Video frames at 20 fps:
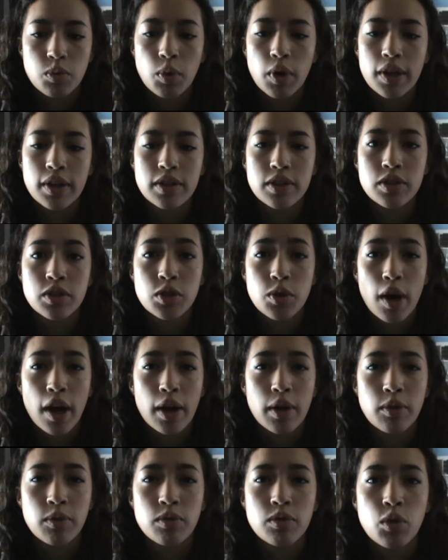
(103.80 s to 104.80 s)
what do
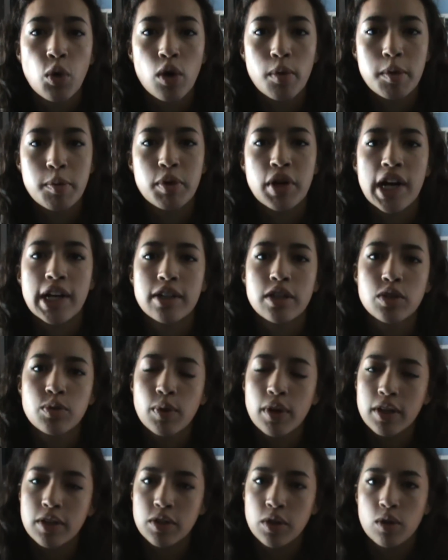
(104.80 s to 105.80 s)
I normally practice,
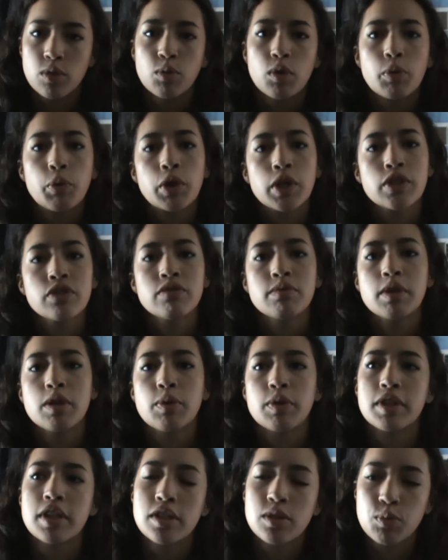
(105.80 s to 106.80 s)
what I don't, what works for me,
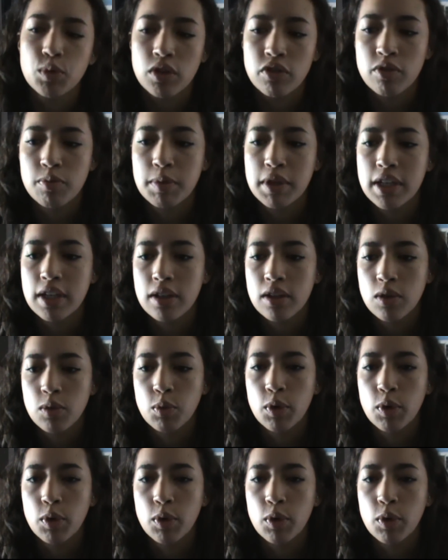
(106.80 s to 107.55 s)
what doesn't work for me,